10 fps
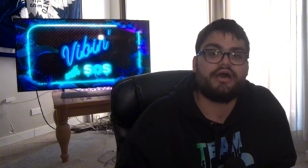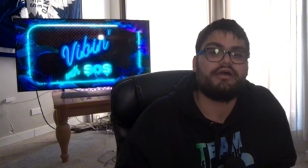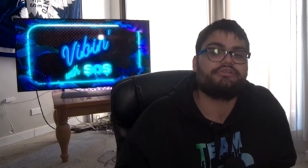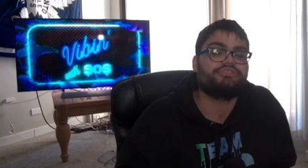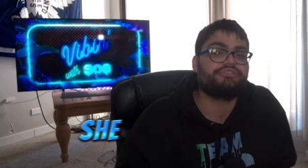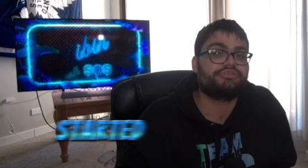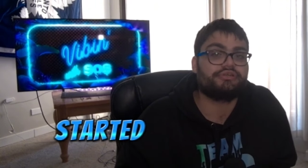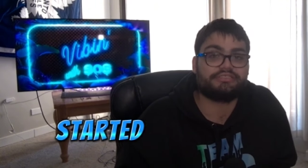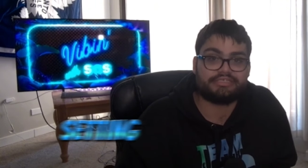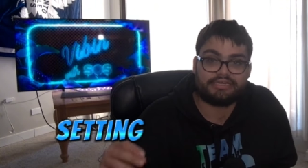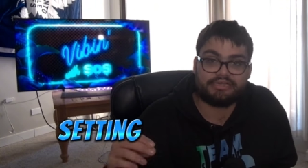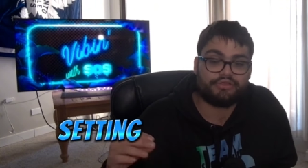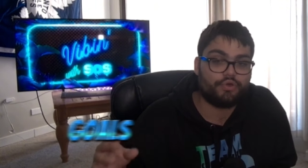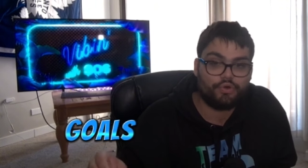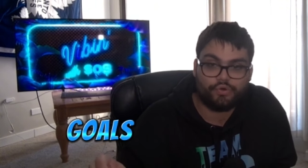Uh, she started setting
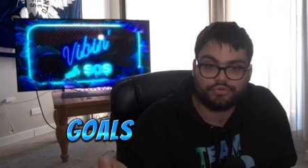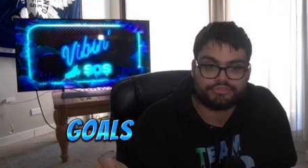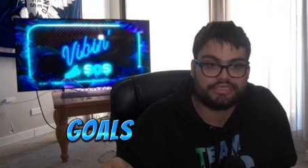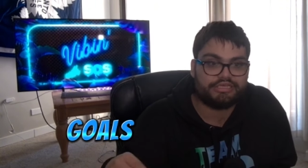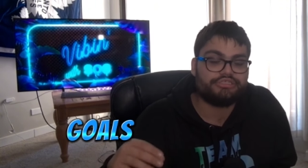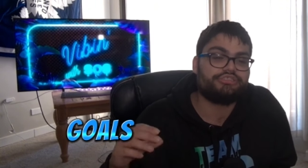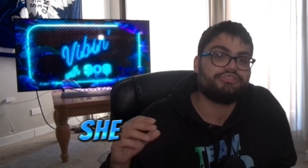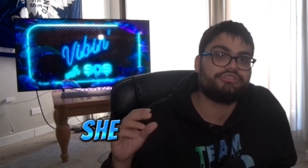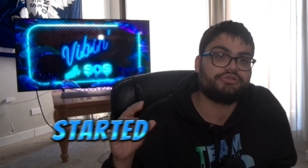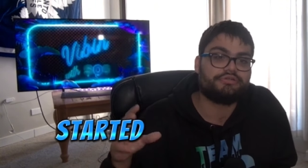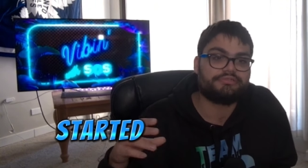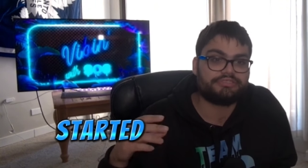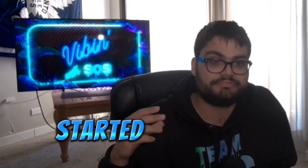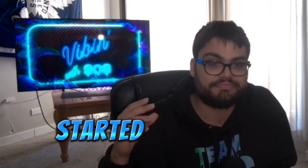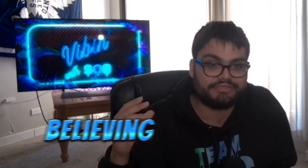goals. She
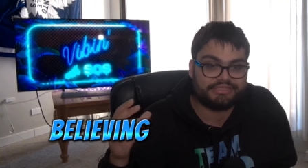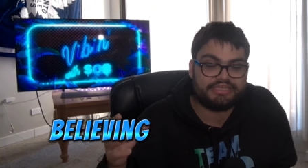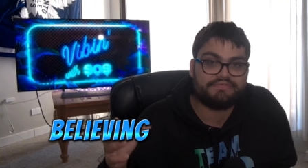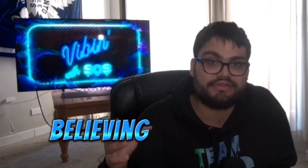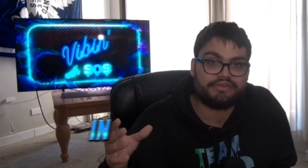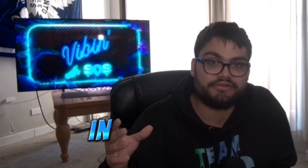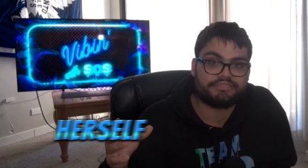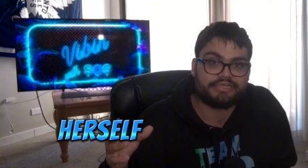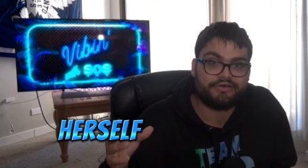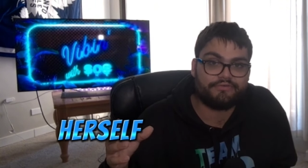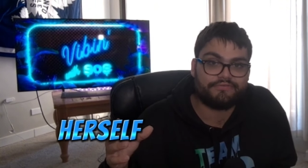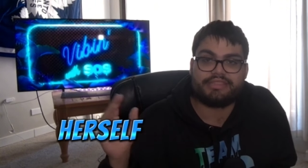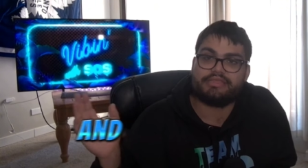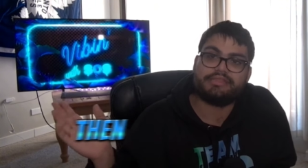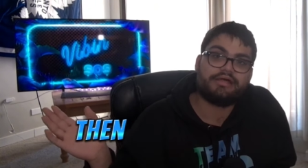started believing in herself.
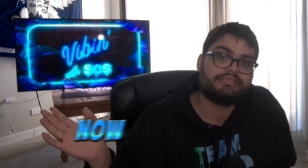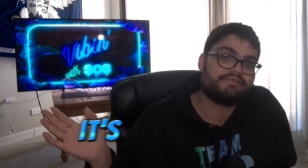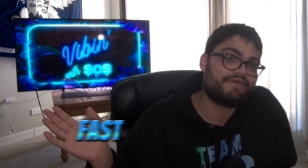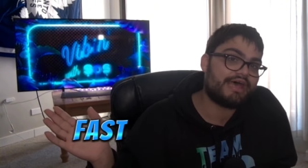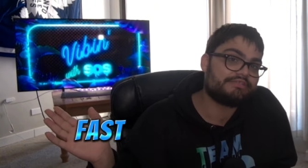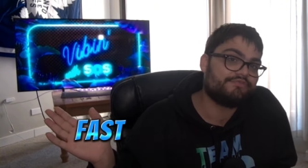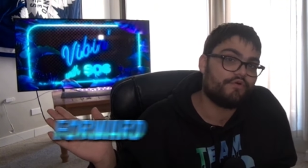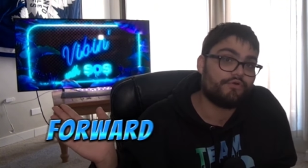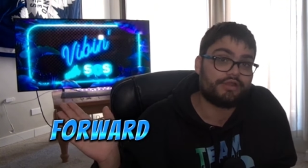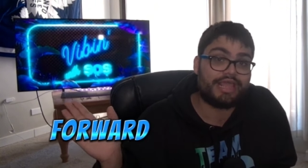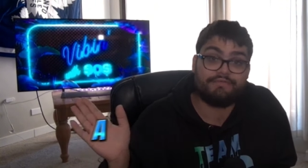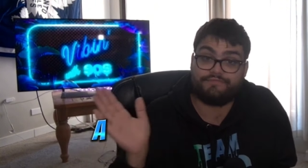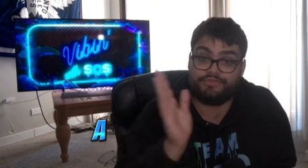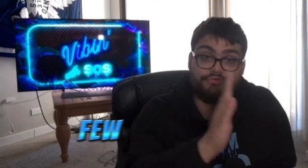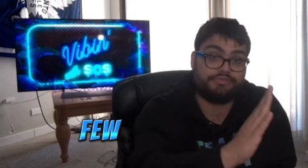And then now let's fast forward a
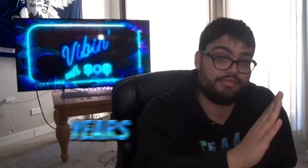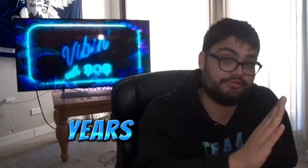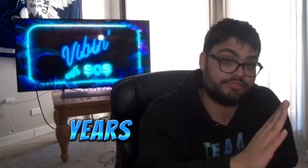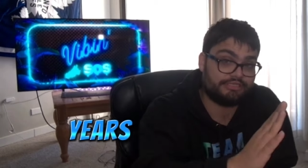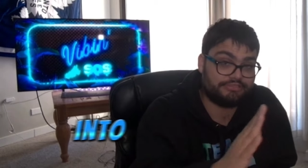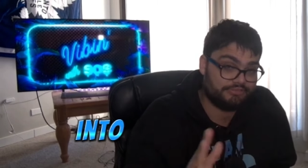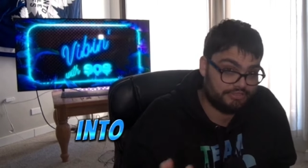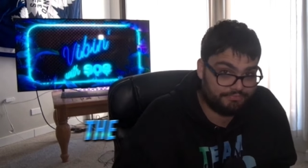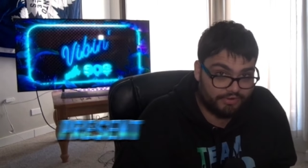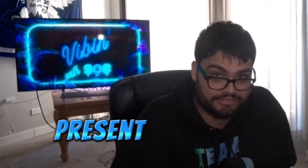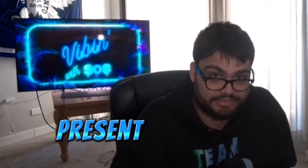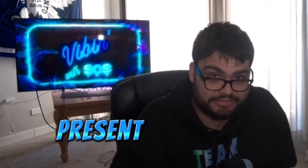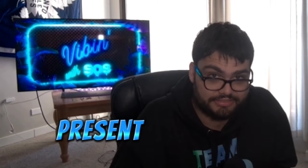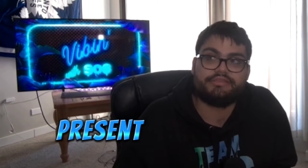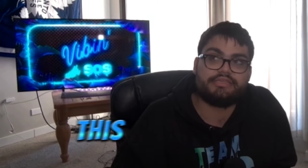few years into the
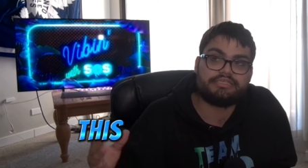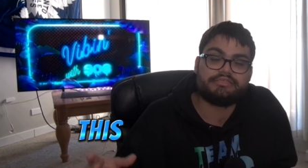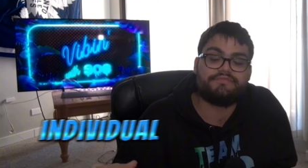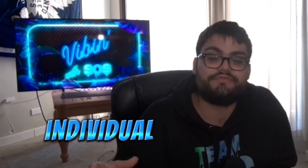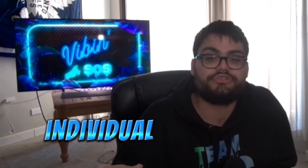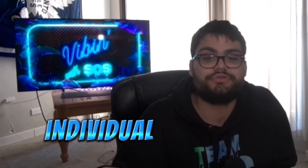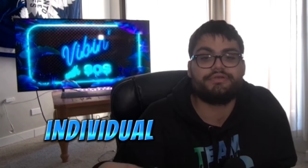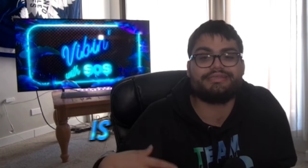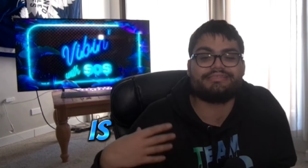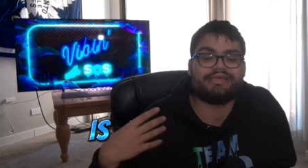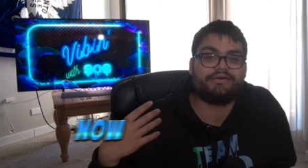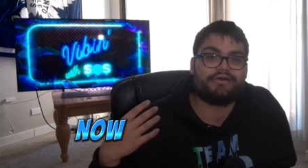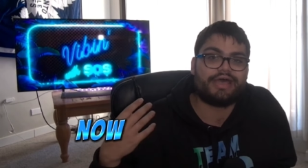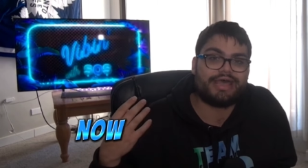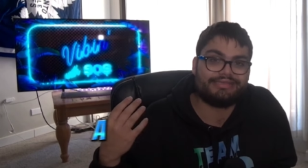present. This individual is
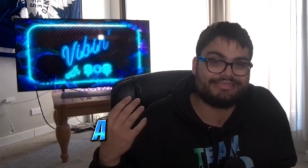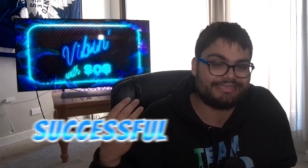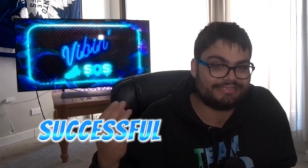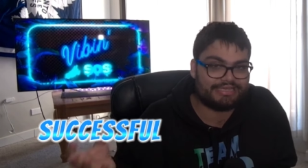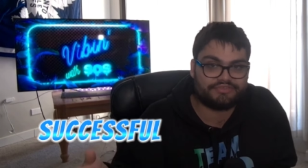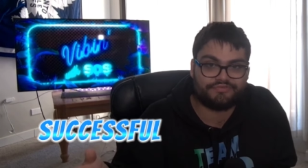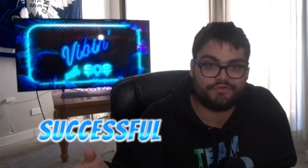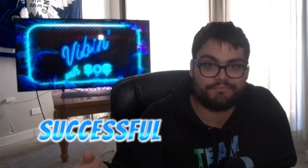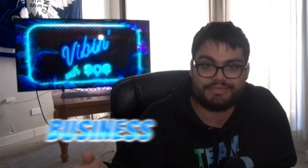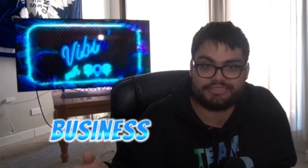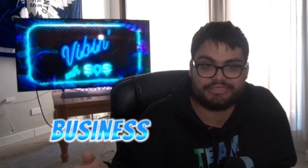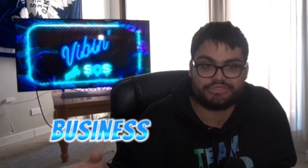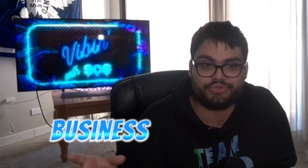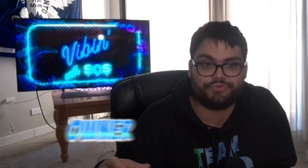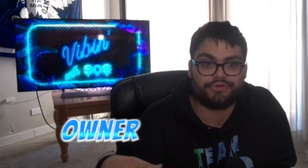now a successful
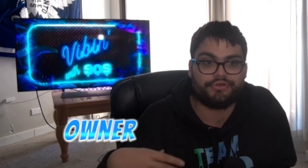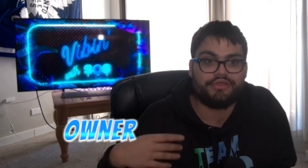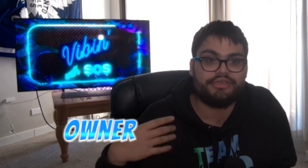business owner.